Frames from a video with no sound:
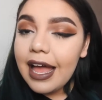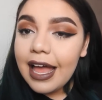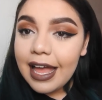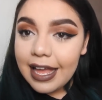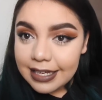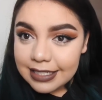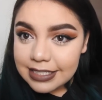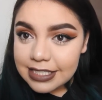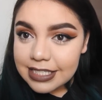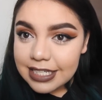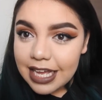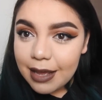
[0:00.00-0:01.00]

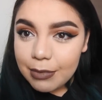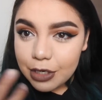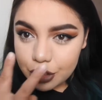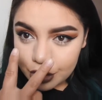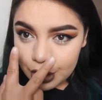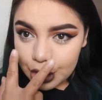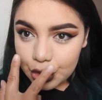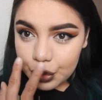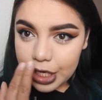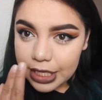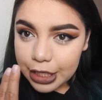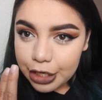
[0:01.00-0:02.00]
and I'm going to show
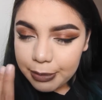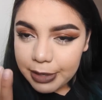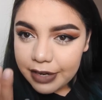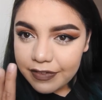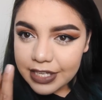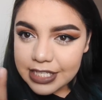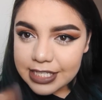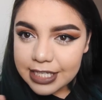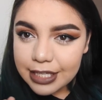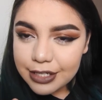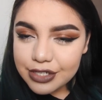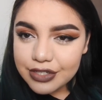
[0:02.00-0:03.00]
you a little bit of
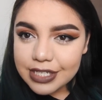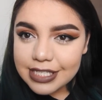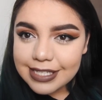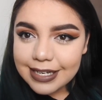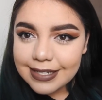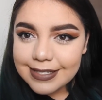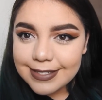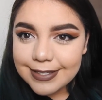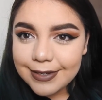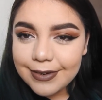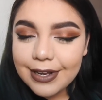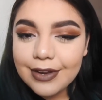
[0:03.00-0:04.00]
concealer tricks that I
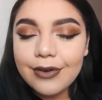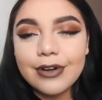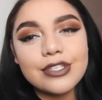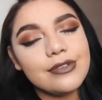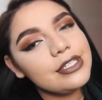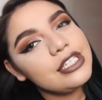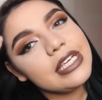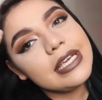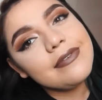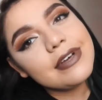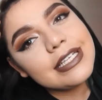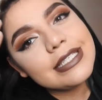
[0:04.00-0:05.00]
do in order to
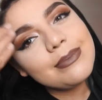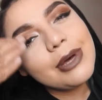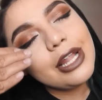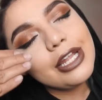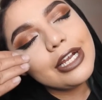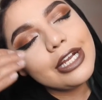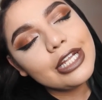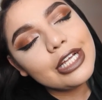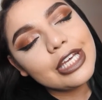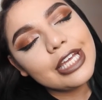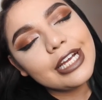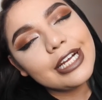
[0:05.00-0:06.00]
achieve a smaller
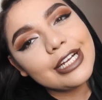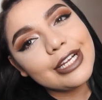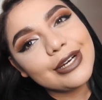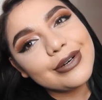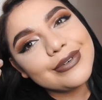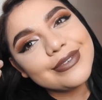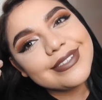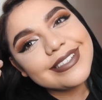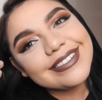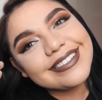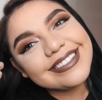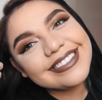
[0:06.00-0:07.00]
looking
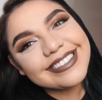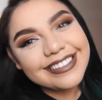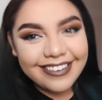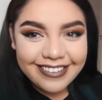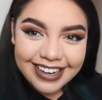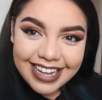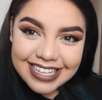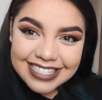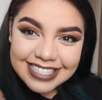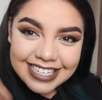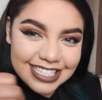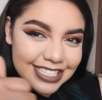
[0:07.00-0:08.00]
nose.
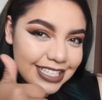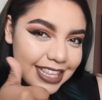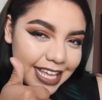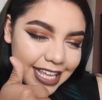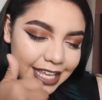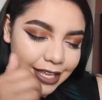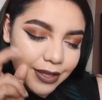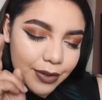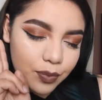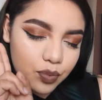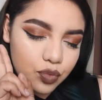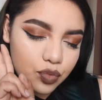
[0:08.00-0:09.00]
Alright, stay tuned, thank
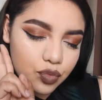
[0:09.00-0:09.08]
you.